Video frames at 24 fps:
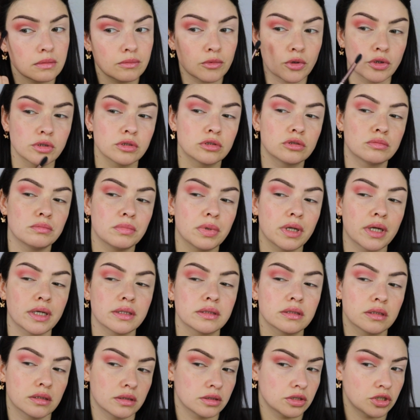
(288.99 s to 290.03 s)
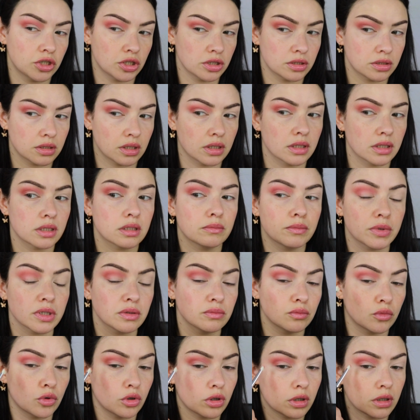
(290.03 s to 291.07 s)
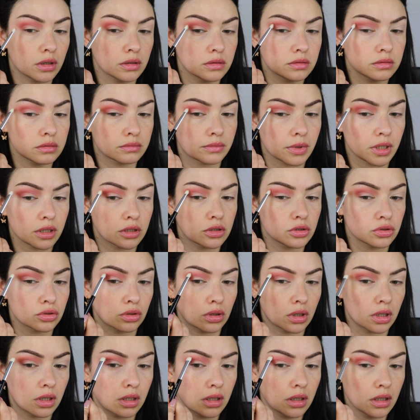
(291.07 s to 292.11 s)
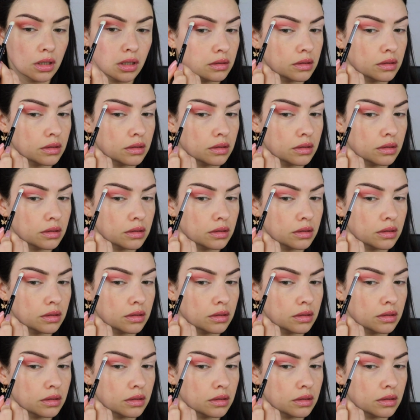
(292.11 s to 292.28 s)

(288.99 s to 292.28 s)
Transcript: I'm going to blend just a little bit more to make sure